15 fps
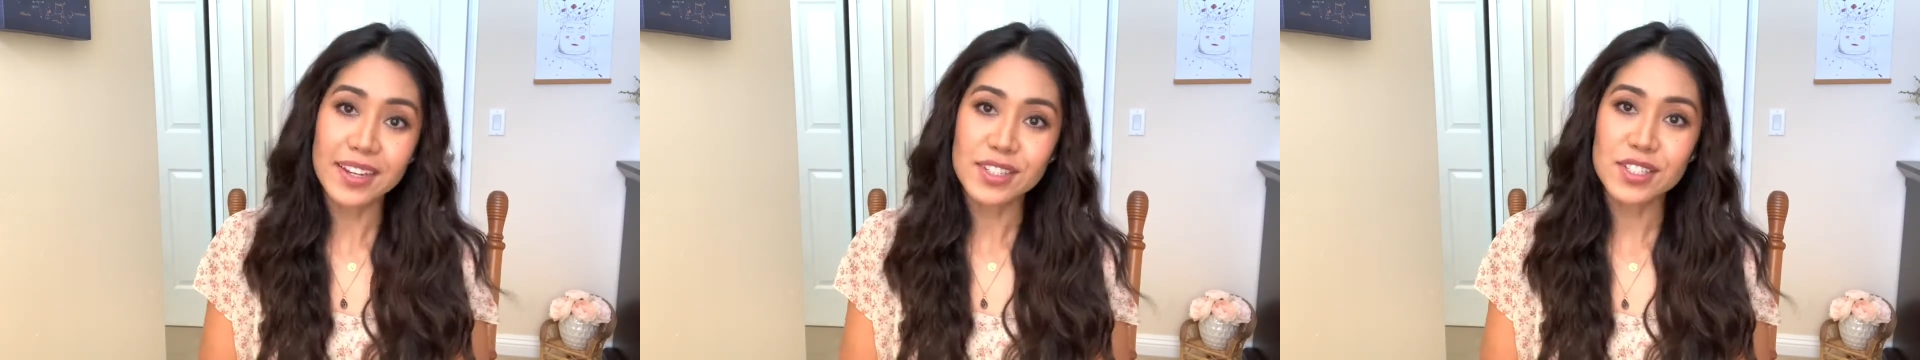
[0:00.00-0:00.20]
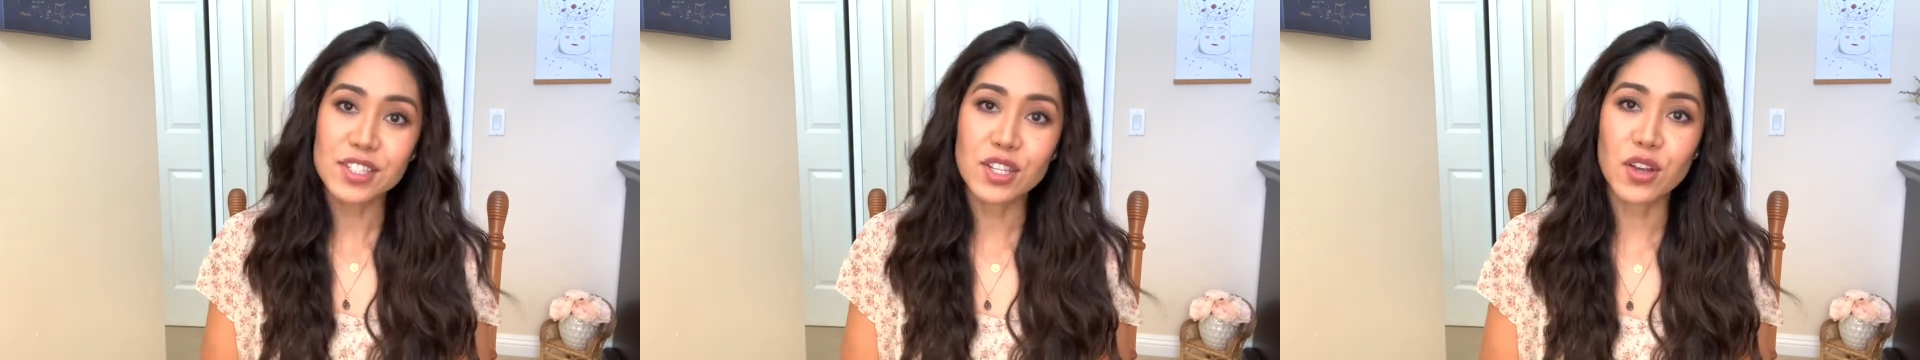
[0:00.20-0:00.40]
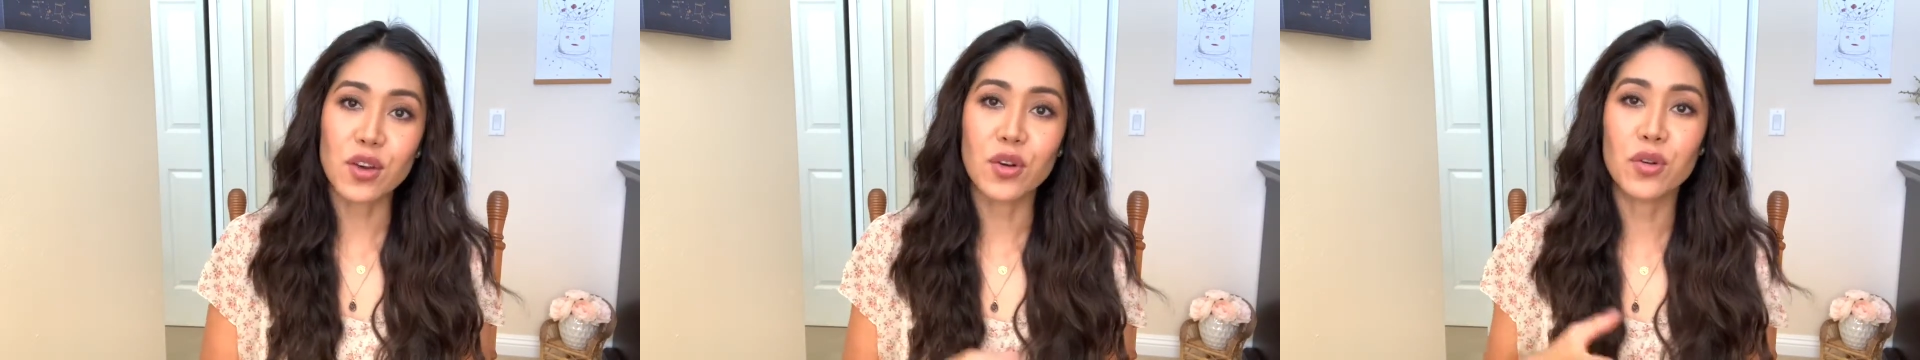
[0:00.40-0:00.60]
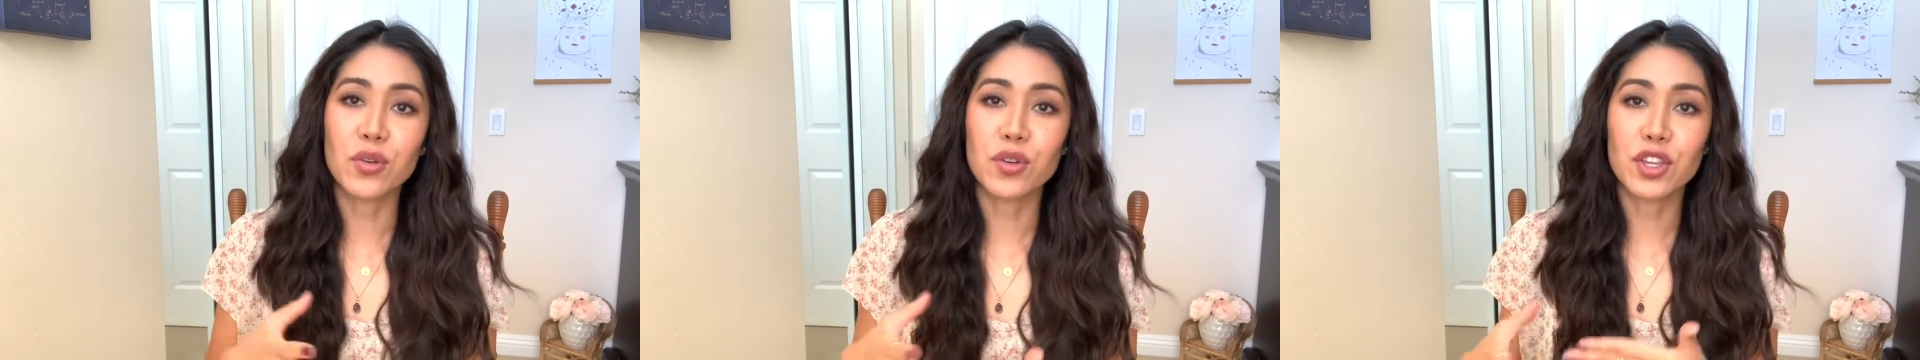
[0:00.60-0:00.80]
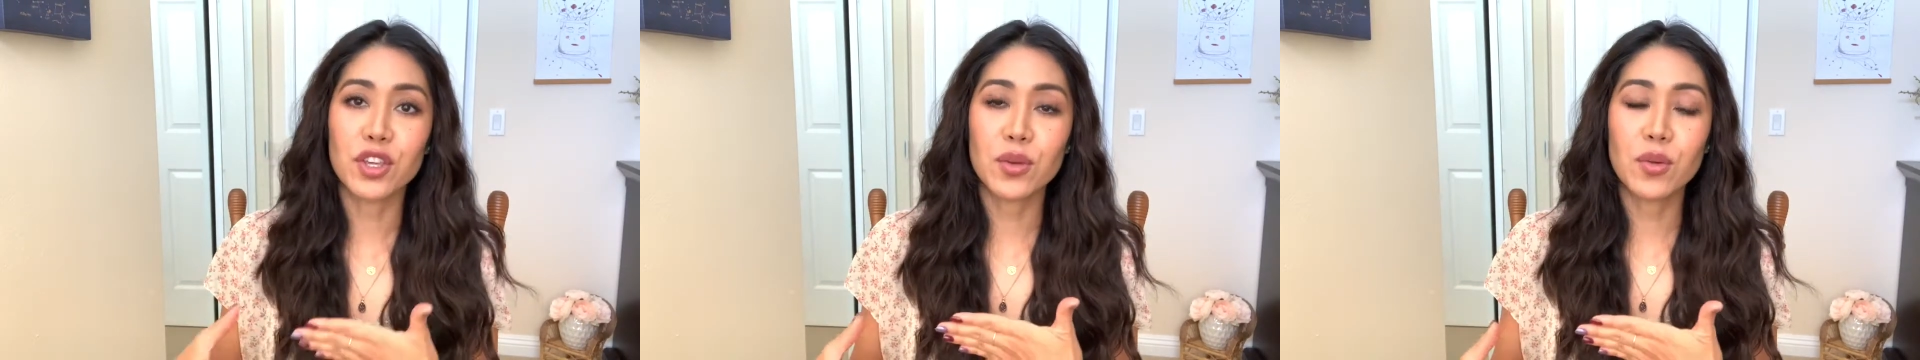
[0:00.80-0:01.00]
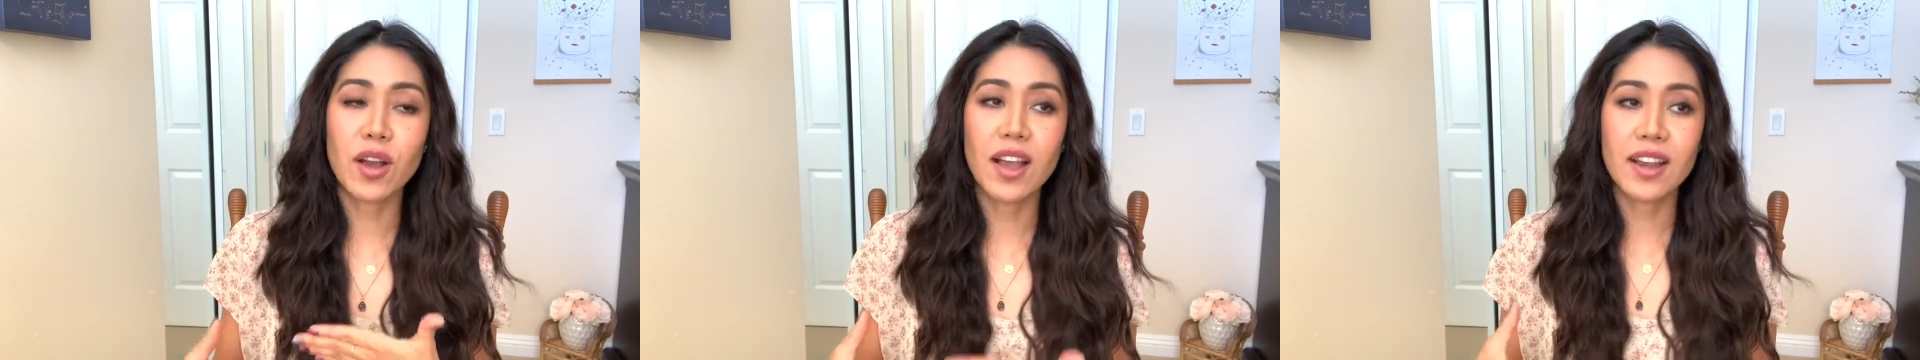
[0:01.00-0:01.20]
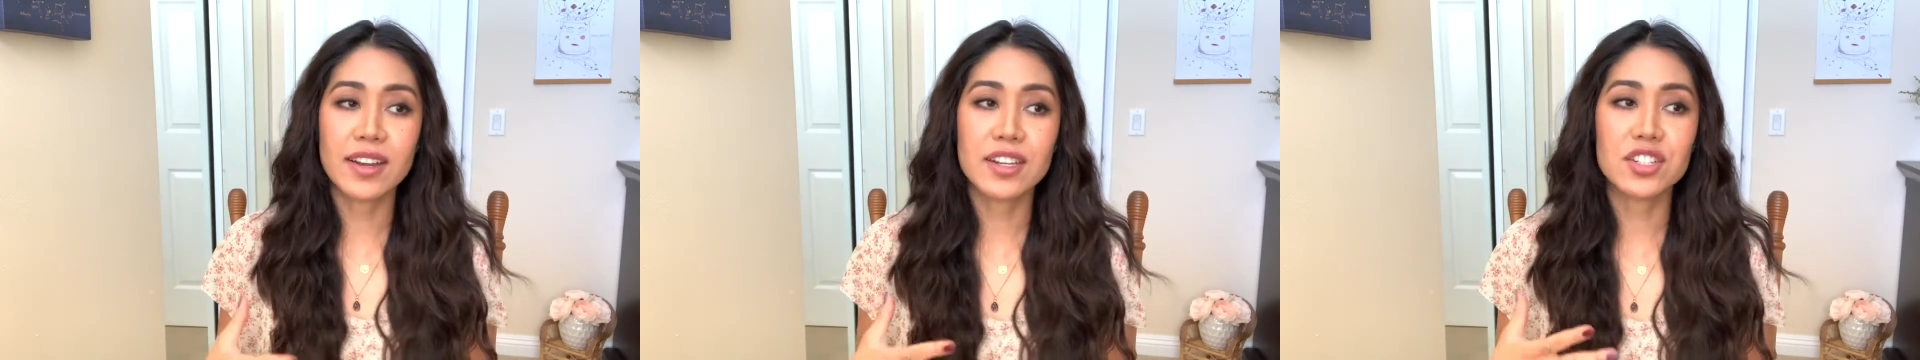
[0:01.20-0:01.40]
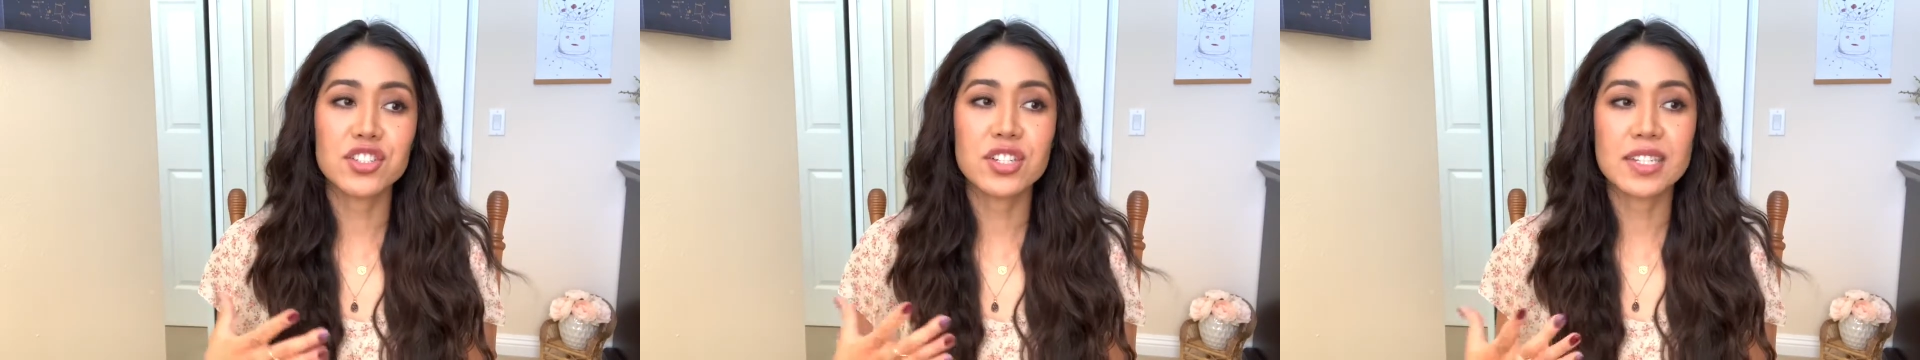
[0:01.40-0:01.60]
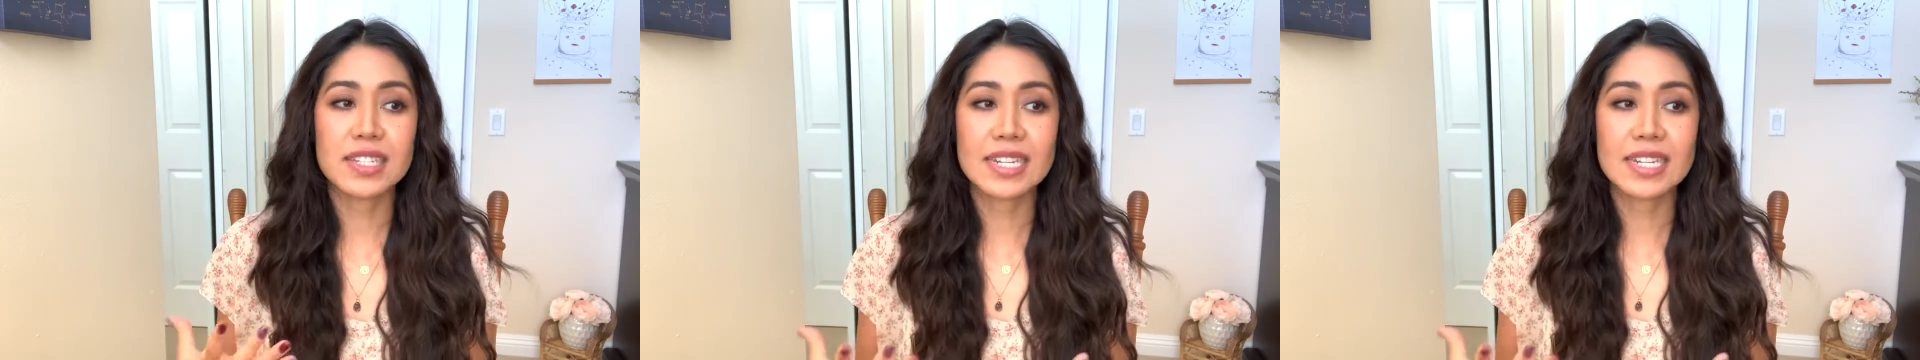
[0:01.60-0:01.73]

So you kind of just